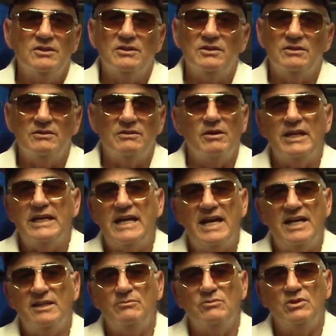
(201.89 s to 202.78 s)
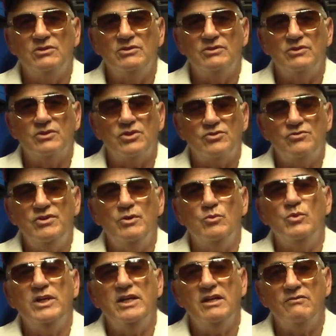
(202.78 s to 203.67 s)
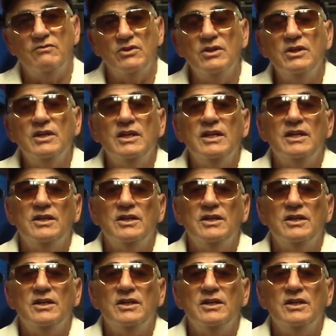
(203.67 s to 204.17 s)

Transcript: an animal in the street, whatever.